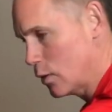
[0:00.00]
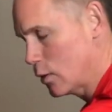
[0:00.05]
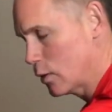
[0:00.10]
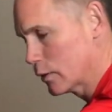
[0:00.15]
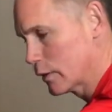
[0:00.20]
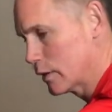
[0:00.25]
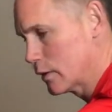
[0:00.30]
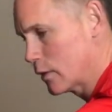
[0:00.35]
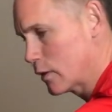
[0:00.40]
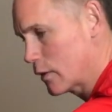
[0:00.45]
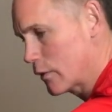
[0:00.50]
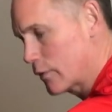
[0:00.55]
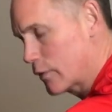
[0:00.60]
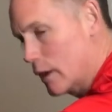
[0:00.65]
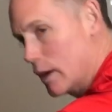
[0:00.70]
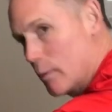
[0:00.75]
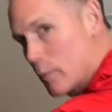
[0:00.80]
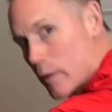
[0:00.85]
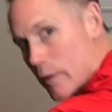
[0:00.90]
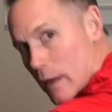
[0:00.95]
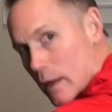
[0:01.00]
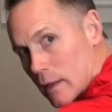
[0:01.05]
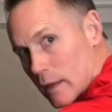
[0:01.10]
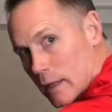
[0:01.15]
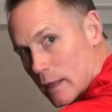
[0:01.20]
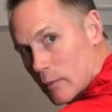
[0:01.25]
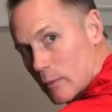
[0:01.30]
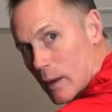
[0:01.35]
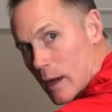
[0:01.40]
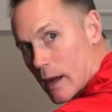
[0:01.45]
Hold the door frame and then
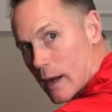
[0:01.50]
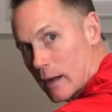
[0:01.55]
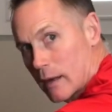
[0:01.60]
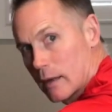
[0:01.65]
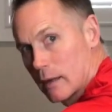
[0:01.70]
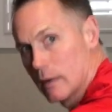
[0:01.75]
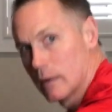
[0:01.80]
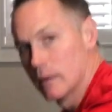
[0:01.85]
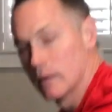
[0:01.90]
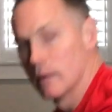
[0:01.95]
lean back.